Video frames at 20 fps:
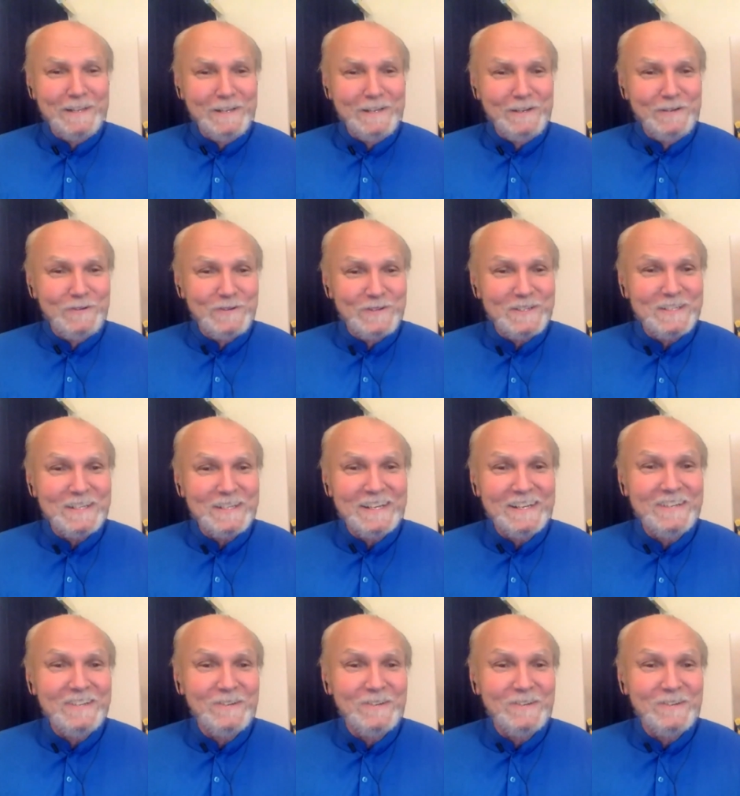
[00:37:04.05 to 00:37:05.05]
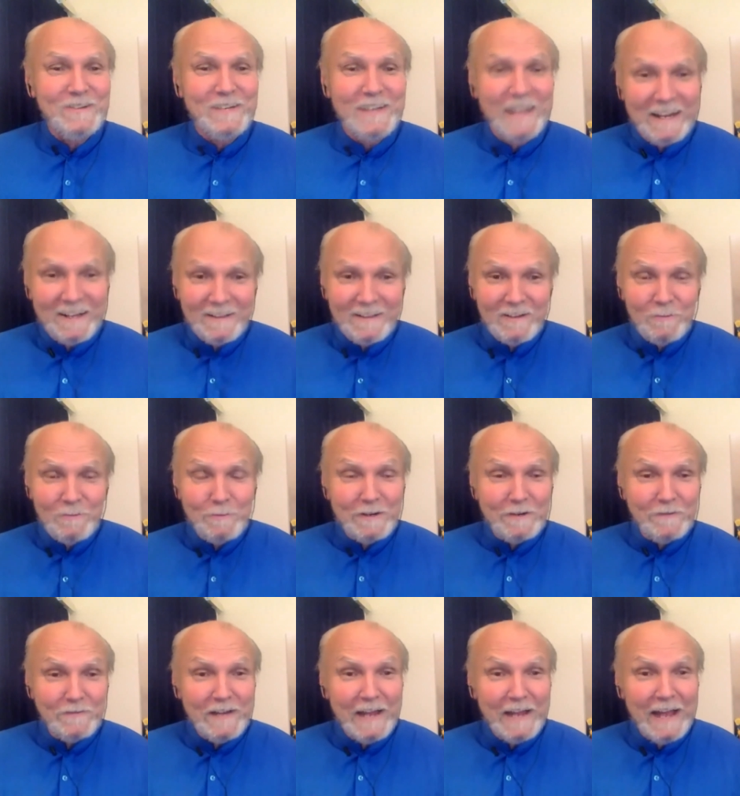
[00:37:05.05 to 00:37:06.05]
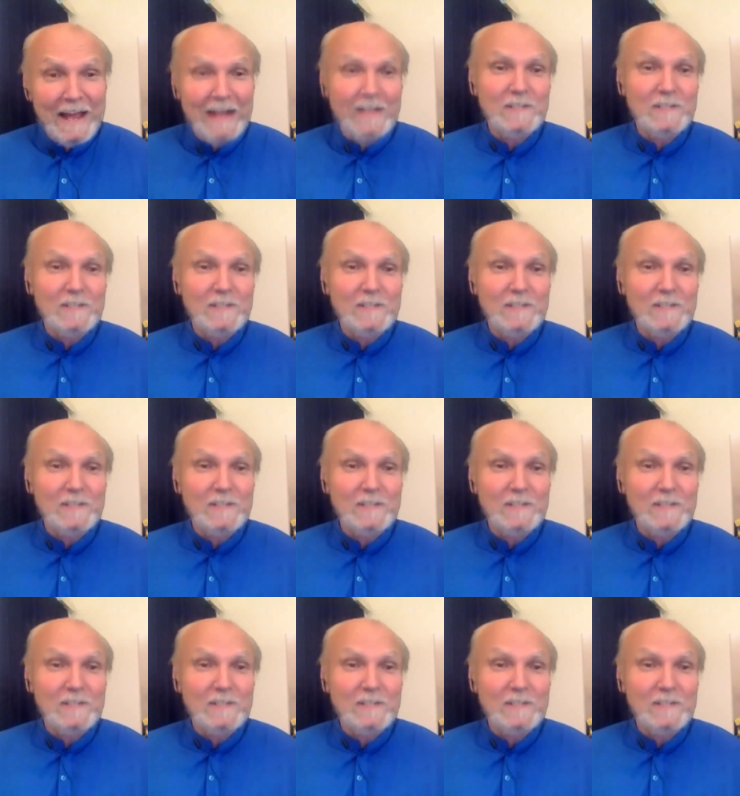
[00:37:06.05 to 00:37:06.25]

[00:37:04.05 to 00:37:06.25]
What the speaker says: interesting to take a little bit of tack.